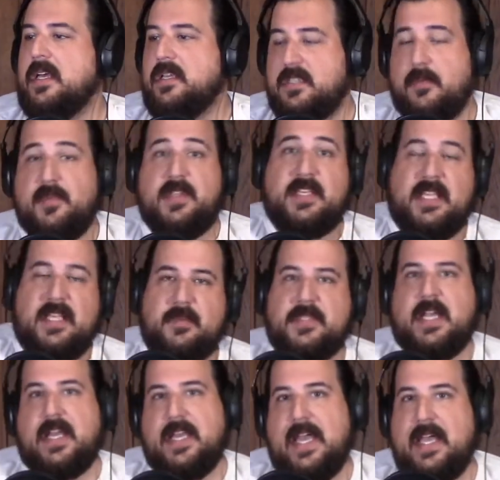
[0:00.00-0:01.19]
some of the teams
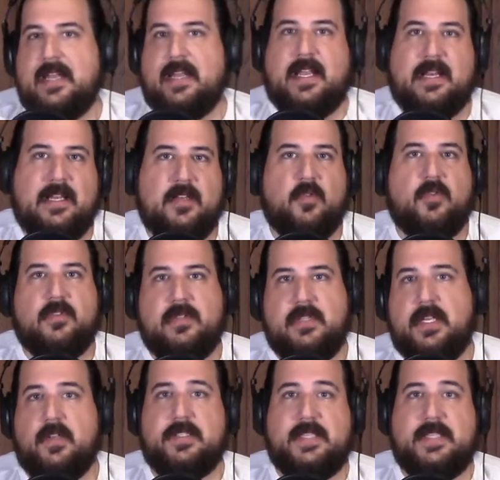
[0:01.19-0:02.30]
kind of had like little